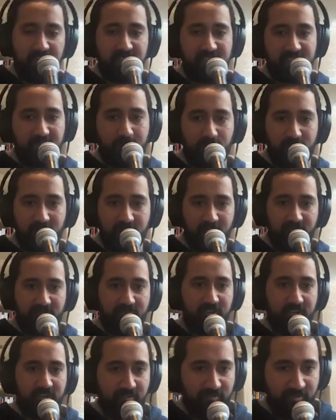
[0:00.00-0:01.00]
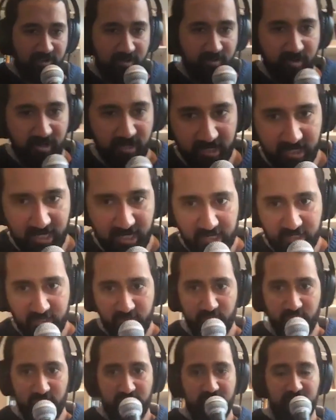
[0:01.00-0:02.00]
he's yeah. someone I've really found a
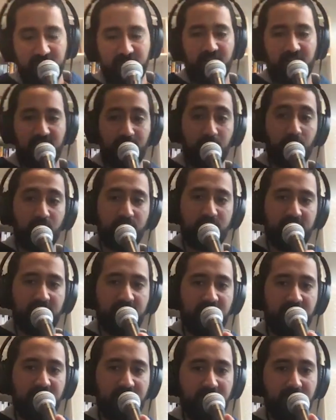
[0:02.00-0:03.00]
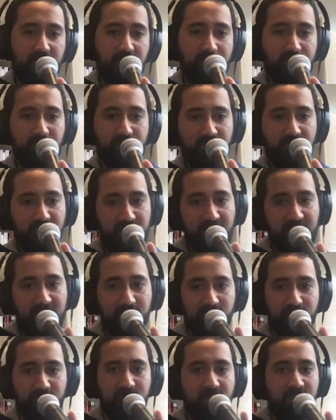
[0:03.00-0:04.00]
connection with uh, more than any other rapper on the
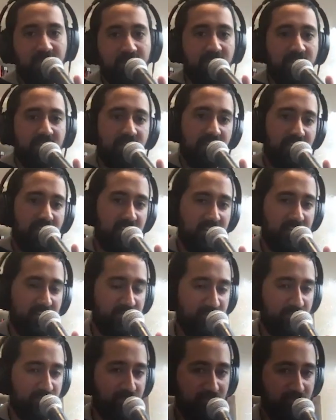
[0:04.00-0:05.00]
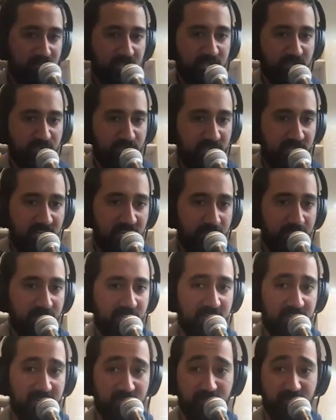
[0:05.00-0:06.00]
album. Um, he's been
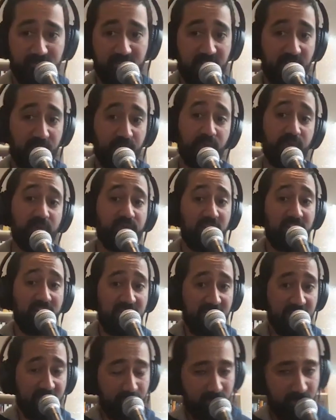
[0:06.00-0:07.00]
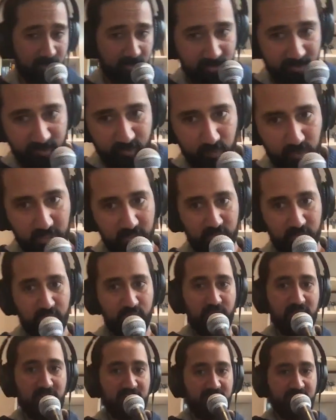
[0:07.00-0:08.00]
coming, and like we were trying to get him here as well.
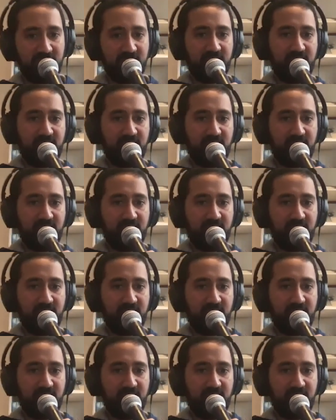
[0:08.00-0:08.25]
We had a gig